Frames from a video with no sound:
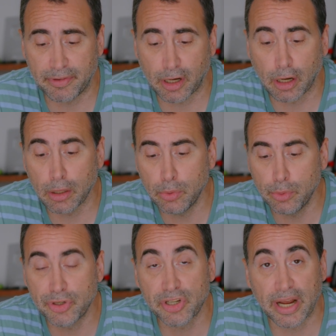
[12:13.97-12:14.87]
of a
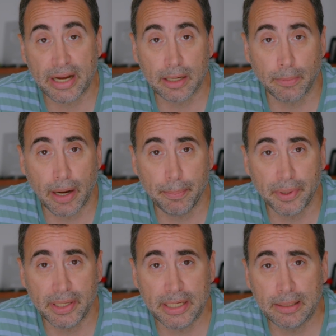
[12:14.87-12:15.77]
kludge tech, in my
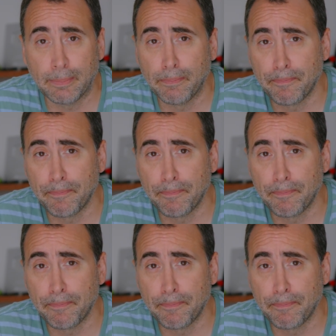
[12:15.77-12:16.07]
opinion.